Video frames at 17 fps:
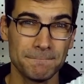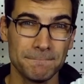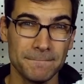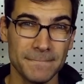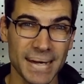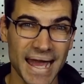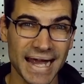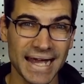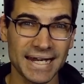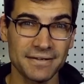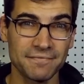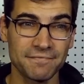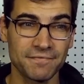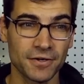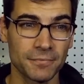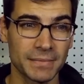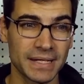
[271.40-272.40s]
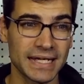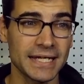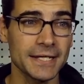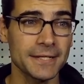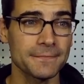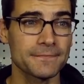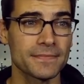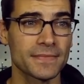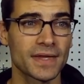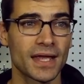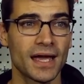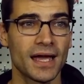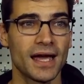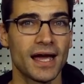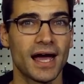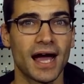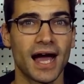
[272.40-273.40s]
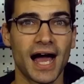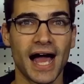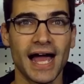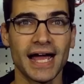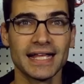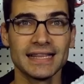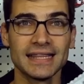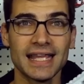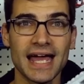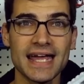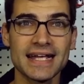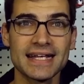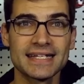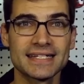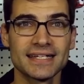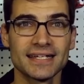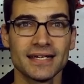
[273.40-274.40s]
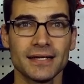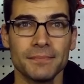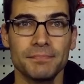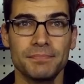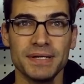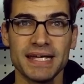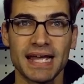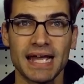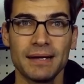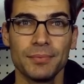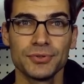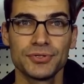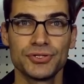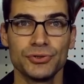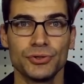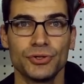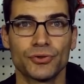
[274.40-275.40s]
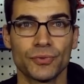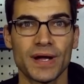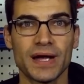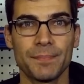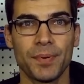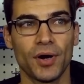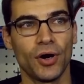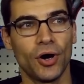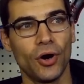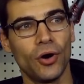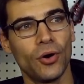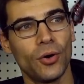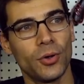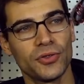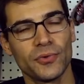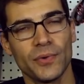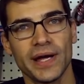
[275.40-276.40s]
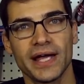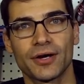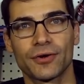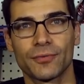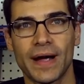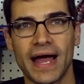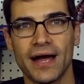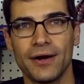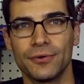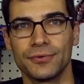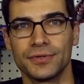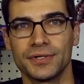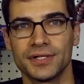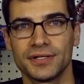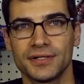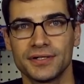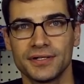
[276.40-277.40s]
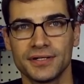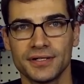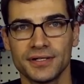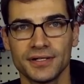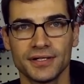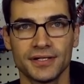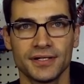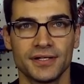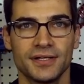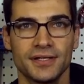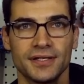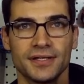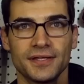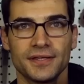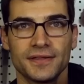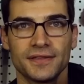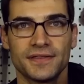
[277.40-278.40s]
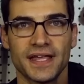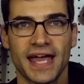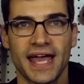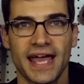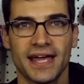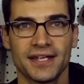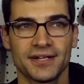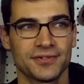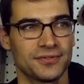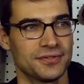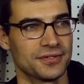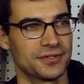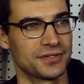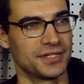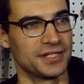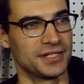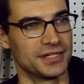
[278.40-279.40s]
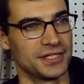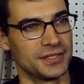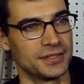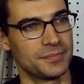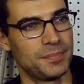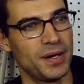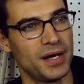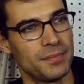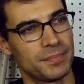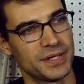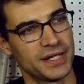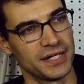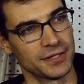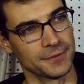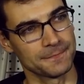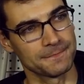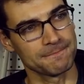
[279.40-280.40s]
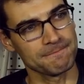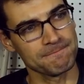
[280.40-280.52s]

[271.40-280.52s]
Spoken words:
Negative for me, I liked being able to grip all the way around the handle or the pump here.